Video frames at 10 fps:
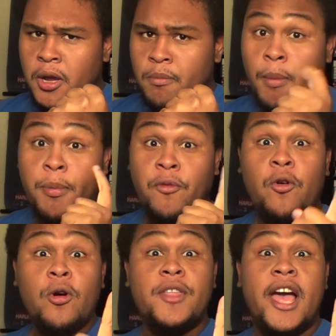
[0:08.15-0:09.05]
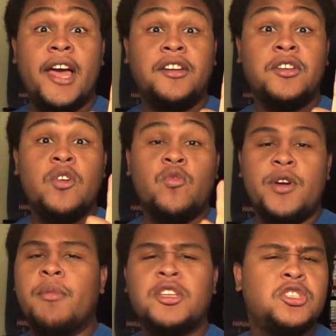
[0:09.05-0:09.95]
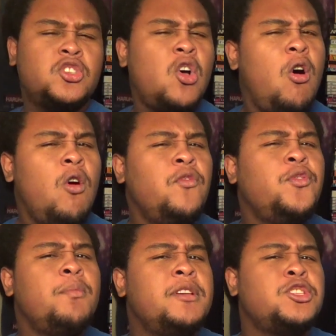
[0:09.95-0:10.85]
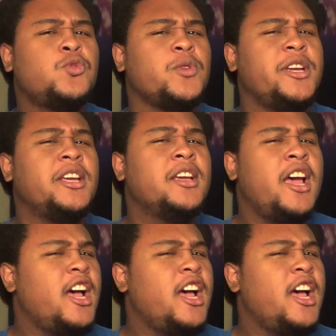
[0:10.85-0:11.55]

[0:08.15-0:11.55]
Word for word: But before that, we must solve the mystery